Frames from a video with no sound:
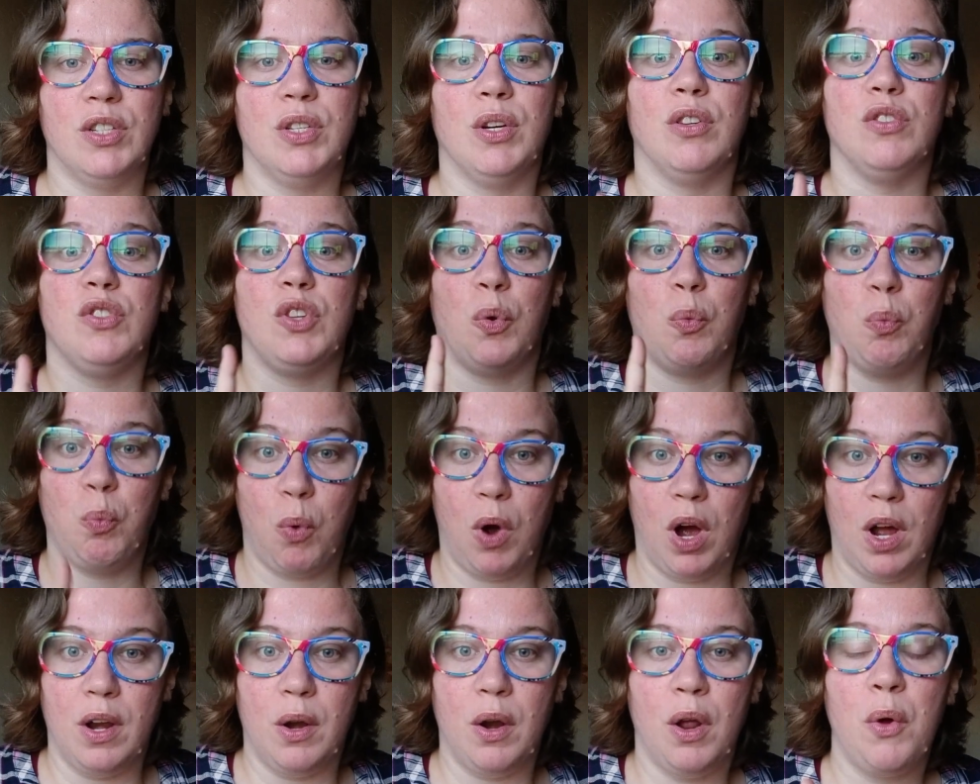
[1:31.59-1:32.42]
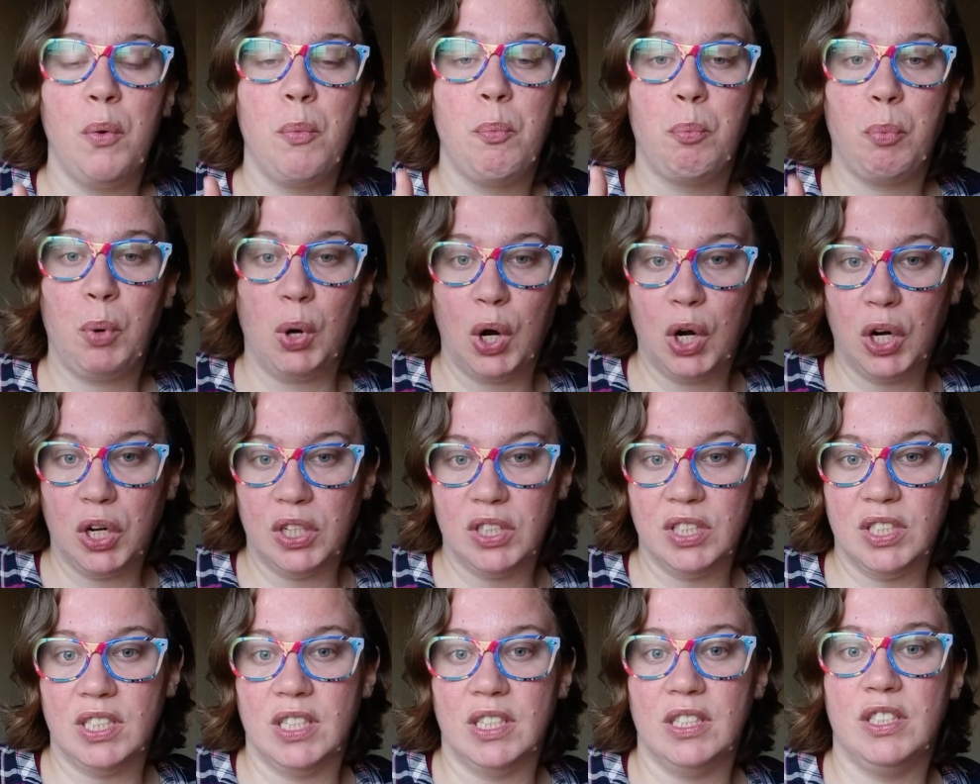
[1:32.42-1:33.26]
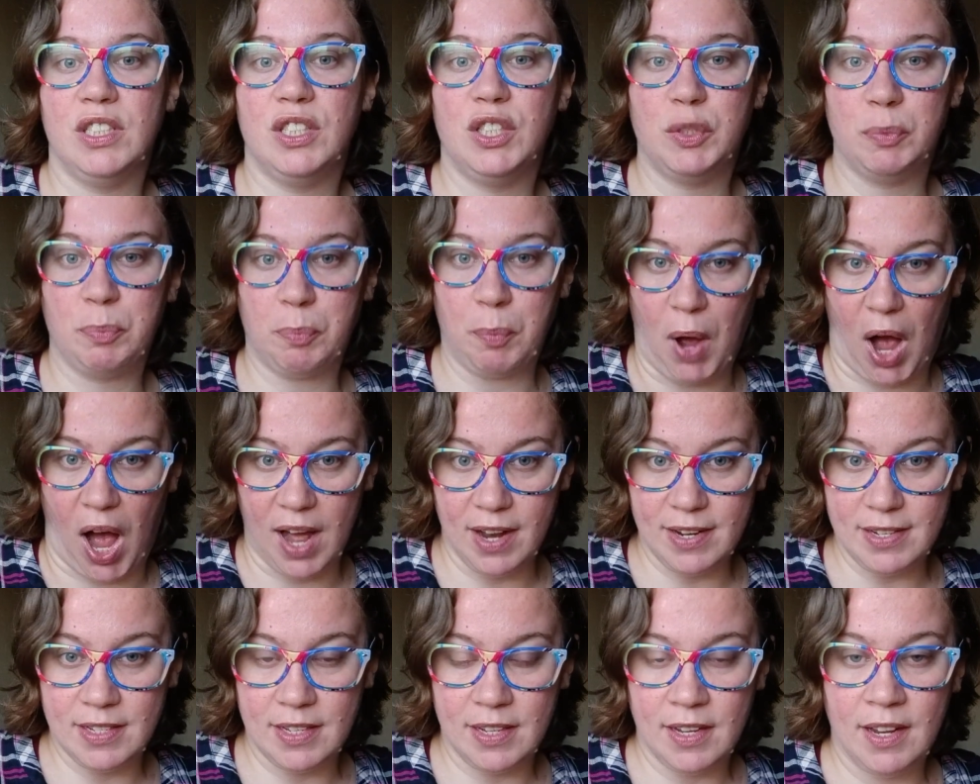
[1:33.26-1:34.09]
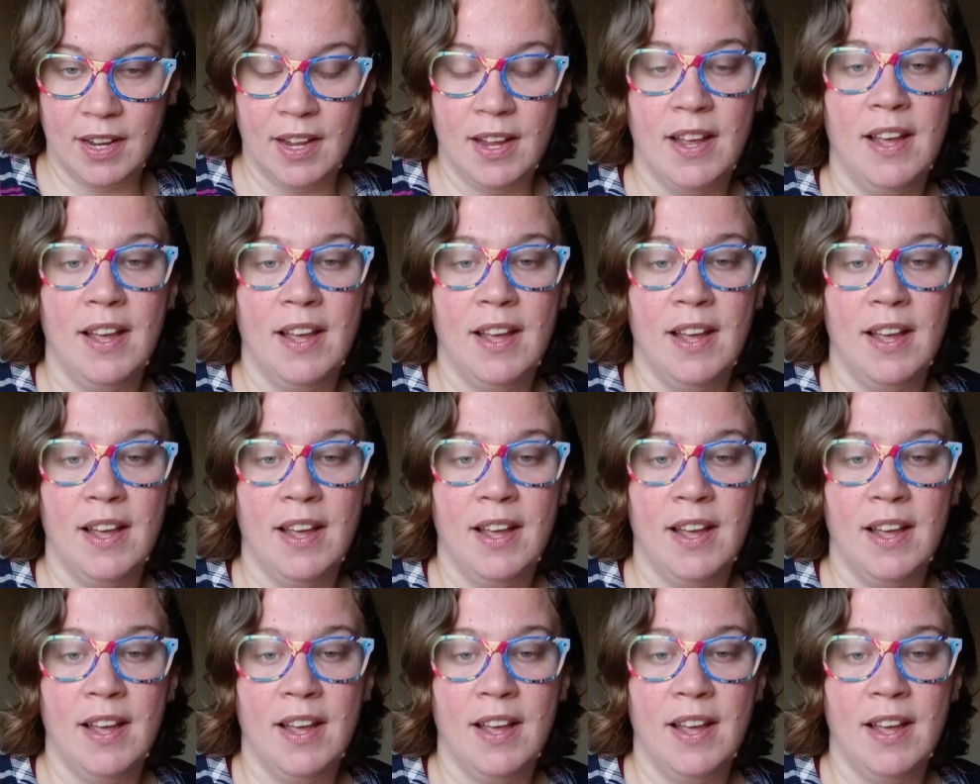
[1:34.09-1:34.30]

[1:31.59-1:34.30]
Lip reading: so it's a one-person spot.